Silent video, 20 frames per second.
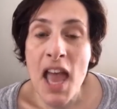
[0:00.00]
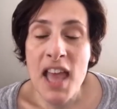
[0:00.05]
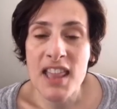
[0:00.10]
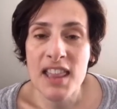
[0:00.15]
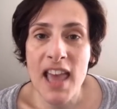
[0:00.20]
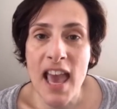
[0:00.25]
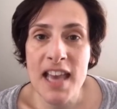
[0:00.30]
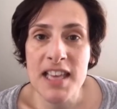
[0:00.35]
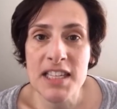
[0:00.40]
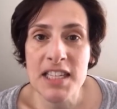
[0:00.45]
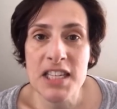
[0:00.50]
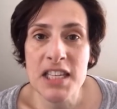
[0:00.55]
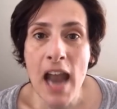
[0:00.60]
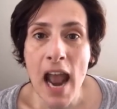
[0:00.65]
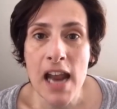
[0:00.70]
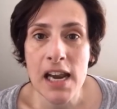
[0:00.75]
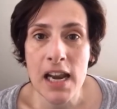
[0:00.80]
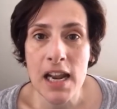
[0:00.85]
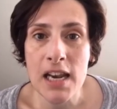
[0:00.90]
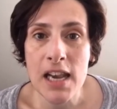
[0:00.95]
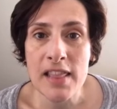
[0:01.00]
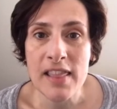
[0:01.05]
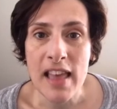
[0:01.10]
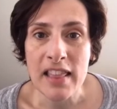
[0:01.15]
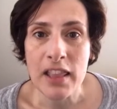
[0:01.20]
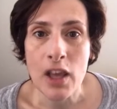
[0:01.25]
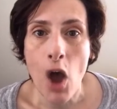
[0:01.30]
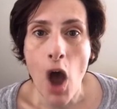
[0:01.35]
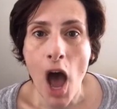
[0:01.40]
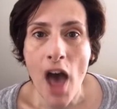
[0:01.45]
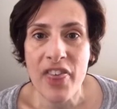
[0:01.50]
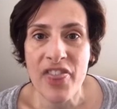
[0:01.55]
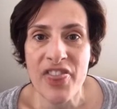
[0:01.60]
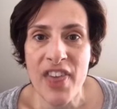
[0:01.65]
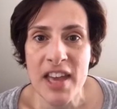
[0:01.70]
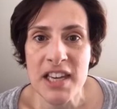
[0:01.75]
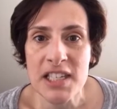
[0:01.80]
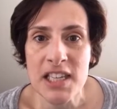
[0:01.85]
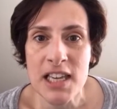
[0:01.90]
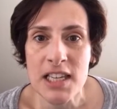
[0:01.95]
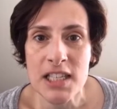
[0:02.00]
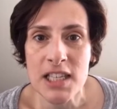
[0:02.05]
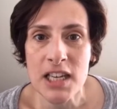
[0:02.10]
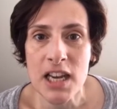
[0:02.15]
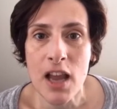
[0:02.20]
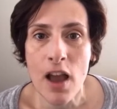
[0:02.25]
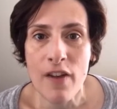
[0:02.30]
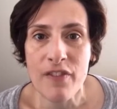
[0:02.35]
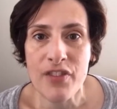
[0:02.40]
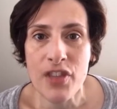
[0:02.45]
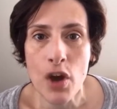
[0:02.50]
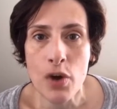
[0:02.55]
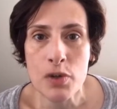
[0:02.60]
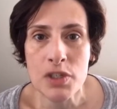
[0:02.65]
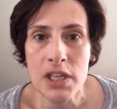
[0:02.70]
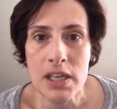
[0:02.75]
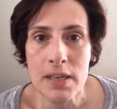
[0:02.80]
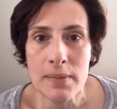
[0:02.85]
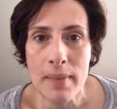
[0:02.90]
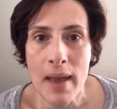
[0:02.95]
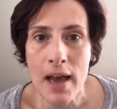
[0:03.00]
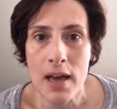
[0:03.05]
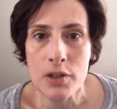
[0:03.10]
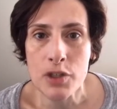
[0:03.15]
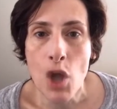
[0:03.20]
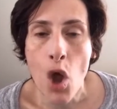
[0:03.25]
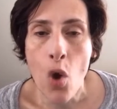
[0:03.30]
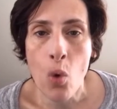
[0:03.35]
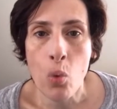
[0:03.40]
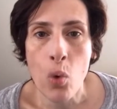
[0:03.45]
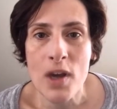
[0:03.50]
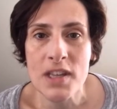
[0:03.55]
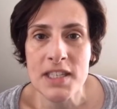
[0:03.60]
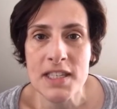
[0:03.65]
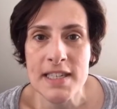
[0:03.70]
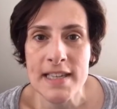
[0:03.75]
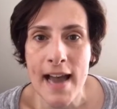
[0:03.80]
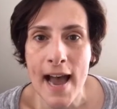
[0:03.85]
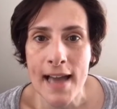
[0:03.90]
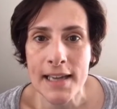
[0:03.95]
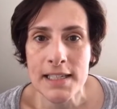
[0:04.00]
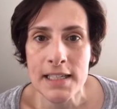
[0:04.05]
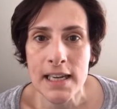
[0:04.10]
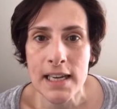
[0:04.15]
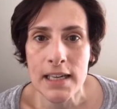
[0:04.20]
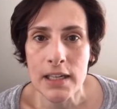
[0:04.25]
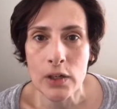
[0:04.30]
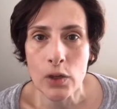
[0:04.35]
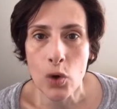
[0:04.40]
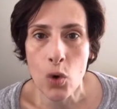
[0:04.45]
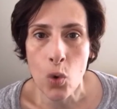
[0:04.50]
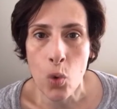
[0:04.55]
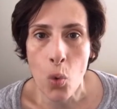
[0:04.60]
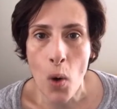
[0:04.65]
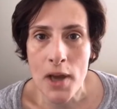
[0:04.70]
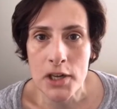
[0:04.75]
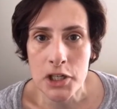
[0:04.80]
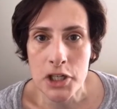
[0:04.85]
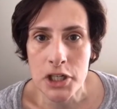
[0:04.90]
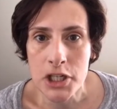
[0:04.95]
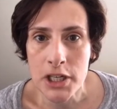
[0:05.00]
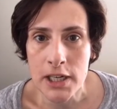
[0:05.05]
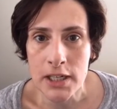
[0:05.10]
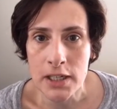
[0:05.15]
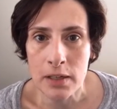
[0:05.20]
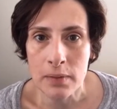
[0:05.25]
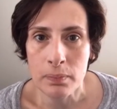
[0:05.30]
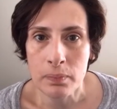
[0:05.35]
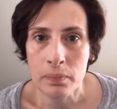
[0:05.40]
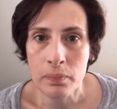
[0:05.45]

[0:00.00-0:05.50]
they stated that the authenticity of those emails was not in question.